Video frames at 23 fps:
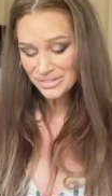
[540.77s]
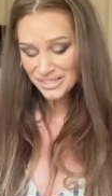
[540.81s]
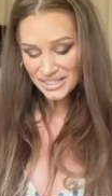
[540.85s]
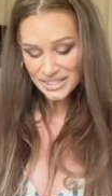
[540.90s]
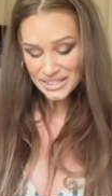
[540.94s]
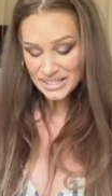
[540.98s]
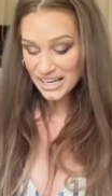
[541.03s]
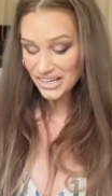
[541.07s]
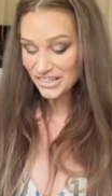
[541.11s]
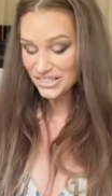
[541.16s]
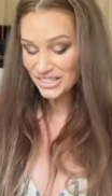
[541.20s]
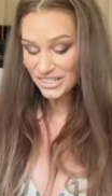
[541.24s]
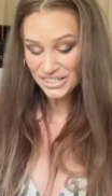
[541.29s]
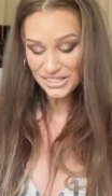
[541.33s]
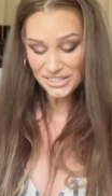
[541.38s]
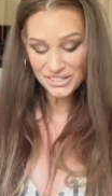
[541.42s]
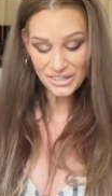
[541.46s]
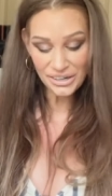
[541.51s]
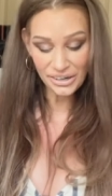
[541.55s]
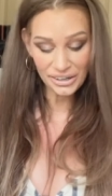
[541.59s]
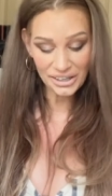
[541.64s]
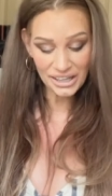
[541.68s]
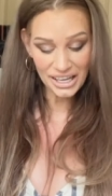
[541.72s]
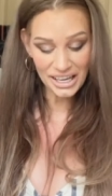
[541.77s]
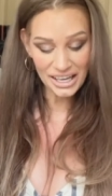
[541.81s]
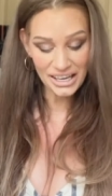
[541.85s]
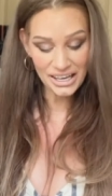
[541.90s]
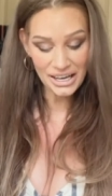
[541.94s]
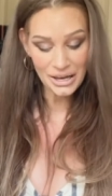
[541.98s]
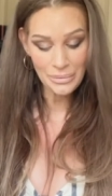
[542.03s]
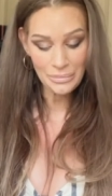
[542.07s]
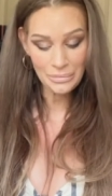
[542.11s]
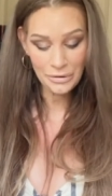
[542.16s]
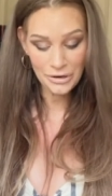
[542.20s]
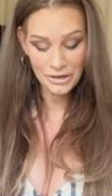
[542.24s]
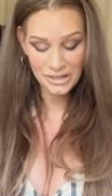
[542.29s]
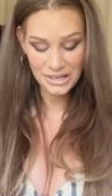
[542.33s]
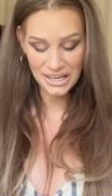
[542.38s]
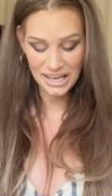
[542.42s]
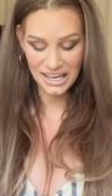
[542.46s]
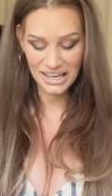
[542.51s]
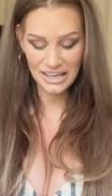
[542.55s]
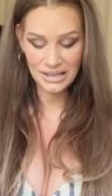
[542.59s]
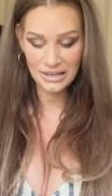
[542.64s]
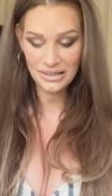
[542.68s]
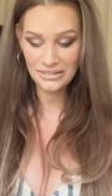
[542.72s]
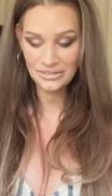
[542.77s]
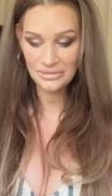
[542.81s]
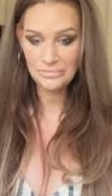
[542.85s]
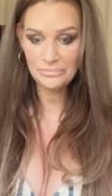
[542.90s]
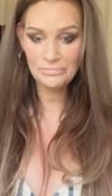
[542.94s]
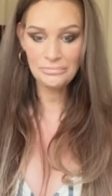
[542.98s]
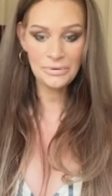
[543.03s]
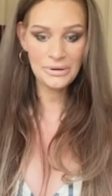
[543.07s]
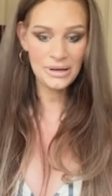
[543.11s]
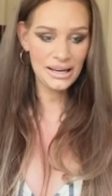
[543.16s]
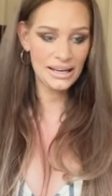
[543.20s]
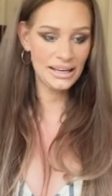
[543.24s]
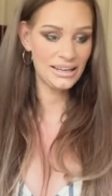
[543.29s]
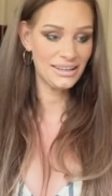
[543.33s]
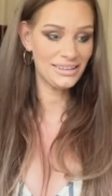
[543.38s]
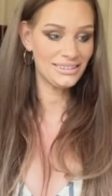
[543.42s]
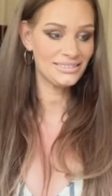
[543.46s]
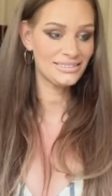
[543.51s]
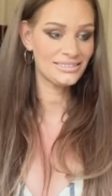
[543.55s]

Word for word: such a dirty birdie, but